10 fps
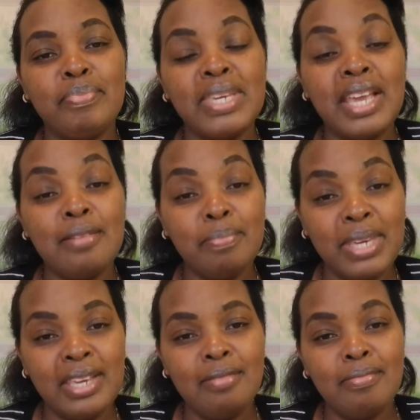
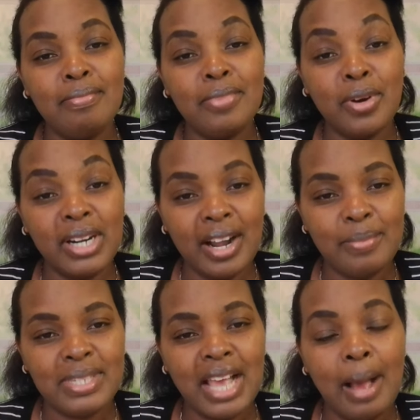PNP
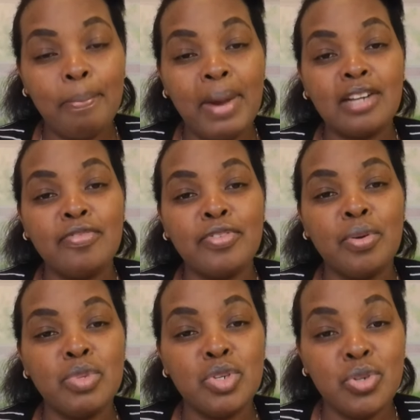programs apart
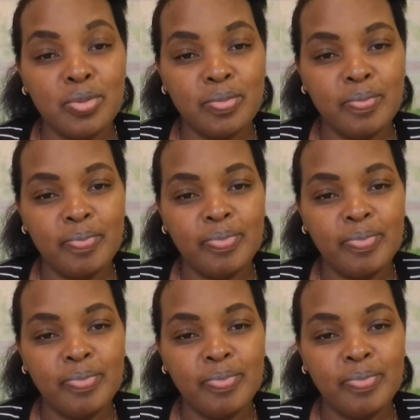from two.